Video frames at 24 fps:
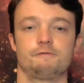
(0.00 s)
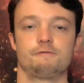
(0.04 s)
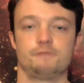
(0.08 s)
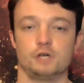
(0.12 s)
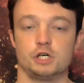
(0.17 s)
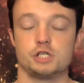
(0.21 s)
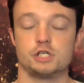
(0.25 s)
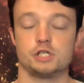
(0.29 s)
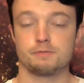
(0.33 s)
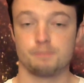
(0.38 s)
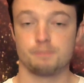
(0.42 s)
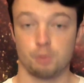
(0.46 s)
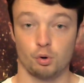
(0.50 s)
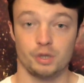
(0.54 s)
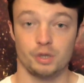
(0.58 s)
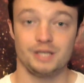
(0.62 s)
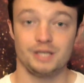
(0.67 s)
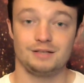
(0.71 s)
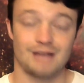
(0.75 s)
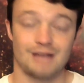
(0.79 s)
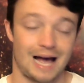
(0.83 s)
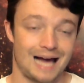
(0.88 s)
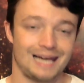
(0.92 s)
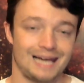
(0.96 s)
the first
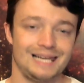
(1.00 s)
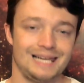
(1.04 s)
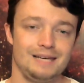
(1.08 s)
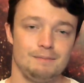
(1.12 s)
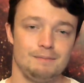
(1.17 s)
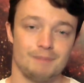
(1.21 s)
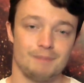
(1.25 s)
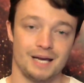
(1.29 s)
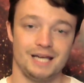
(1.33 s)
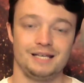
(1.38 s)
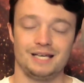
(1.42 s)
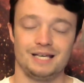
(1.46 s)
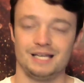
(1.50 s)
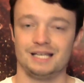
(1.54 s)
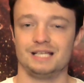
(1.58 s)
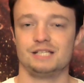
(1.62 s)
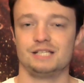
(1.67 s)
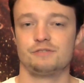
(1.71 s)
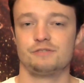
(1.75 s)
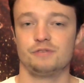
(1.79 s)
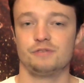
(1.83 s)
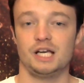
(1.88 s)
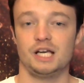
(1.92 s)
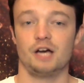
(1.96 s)
point Ali made in
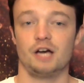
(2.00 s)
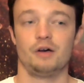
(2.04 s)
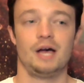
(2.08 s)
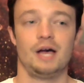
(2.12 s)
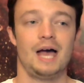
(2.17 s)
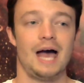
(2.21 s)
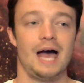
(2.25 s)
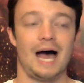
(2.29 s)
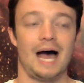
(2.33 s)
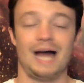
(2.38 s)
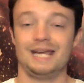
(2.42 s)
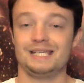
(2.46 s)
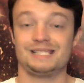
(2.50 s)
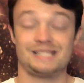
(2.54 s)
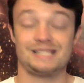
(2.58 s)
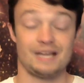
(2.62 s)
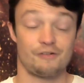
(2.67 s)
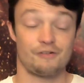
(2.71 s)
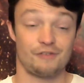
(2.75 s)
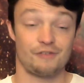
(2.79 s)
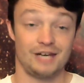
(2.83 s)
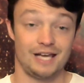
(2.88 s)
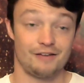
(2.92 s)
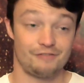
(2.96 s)
his video, and it's
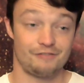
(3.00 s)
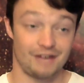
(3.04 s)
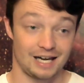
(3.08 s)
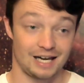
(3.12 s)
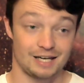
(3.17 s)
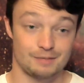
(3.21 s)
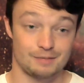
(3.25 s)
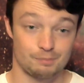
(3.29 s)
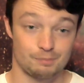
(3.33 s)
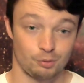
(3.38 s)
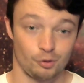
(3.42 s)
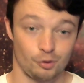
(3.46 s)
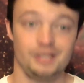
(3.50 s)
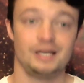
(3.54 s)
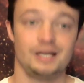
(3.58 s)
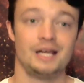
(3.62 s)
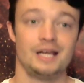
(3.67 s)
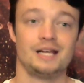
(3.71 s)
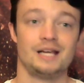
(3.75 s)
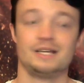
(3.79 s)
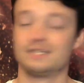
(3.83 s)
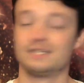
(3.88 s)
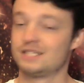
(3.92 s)
definitely a valid point.